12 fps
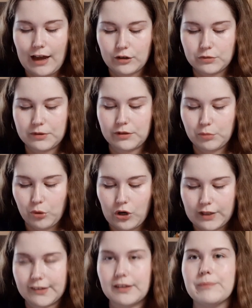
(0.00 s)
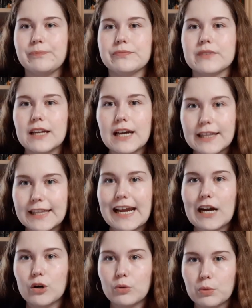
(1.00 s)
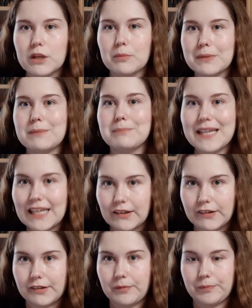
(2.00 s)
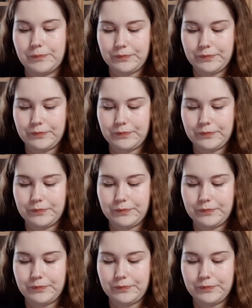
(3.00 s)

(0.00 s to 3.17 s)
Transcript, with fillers: out with the words, There will be peace.